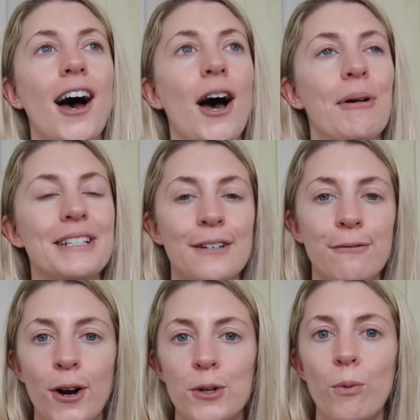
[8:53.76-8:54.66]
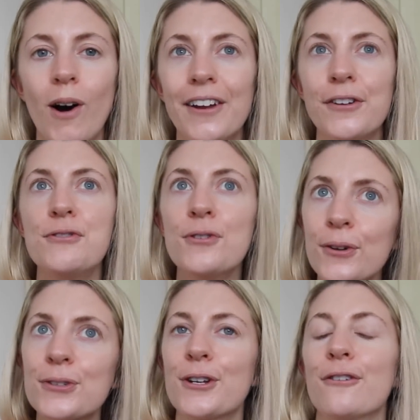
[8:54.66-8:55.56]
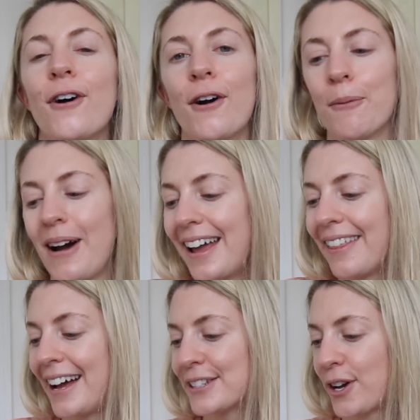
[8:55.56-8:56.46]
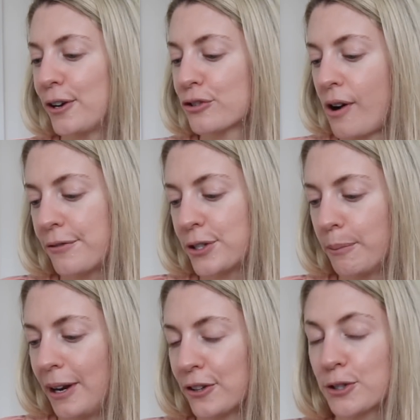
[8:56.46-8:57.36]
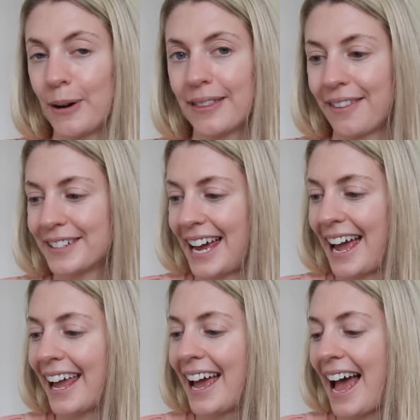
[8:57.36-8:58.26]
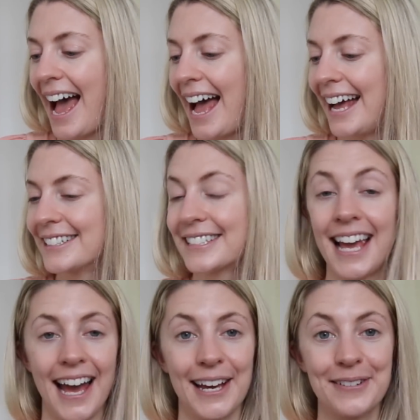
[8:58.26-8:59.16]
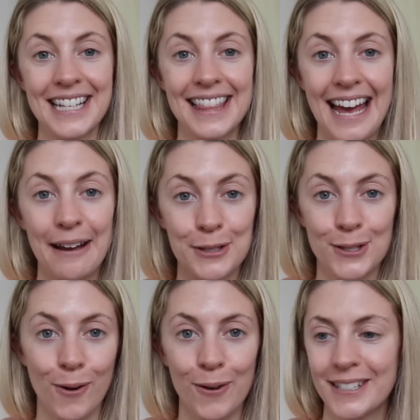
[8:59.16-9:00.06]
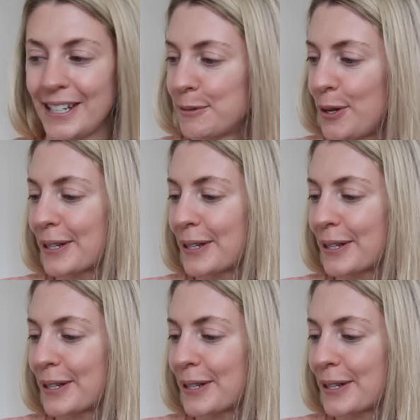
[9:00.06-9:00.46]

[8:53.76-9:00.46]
I did find one not too far away that I had to go and drive to on my lunch break the other day, and yeah, it was in there, it was stocked, and I'm so